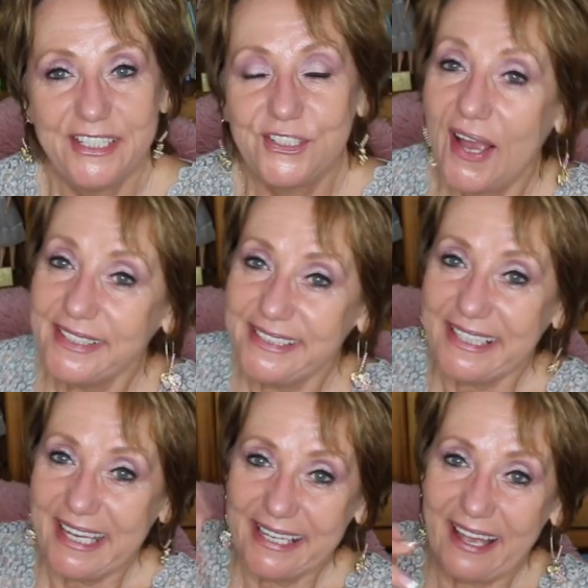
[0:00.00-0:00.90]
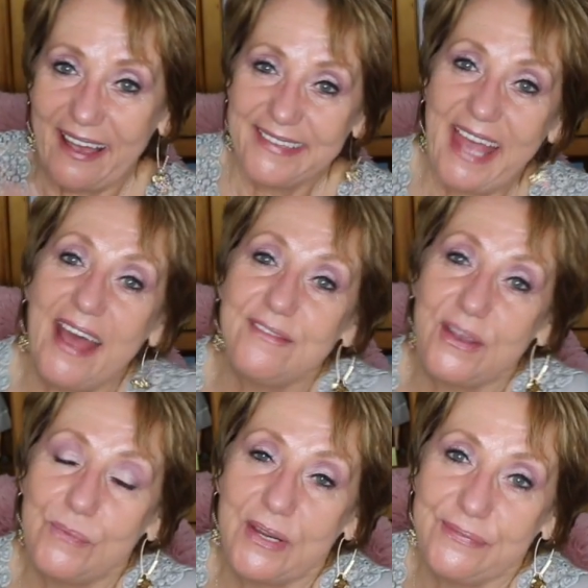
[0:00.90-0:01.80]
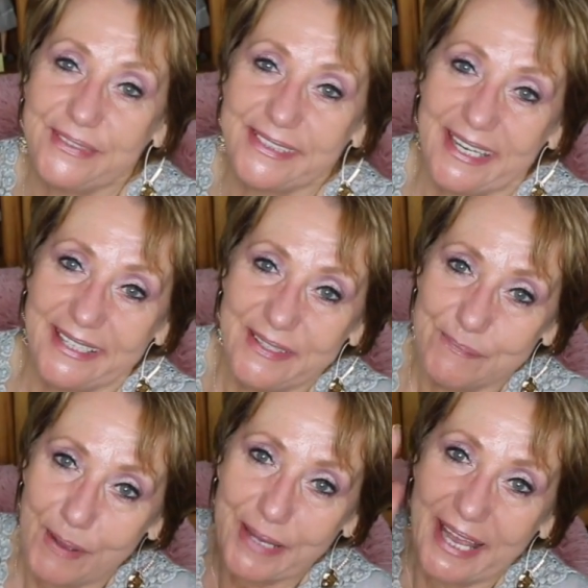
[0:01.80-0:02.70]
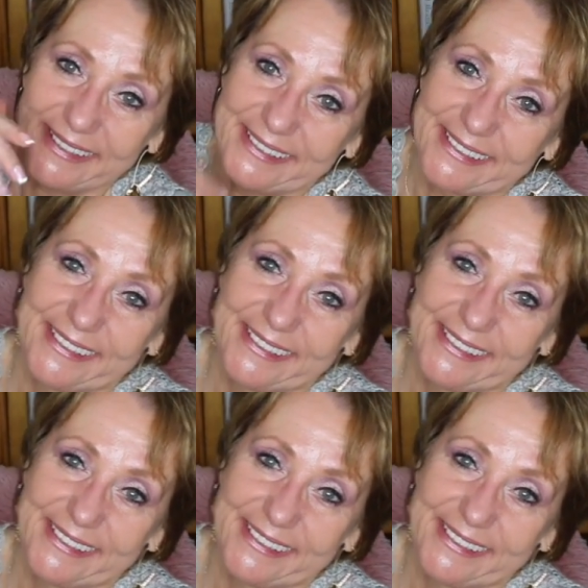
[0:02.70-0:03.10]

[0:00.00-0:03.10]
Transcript: Talk to you later, guys. Have a wonderful day. Bye-bye.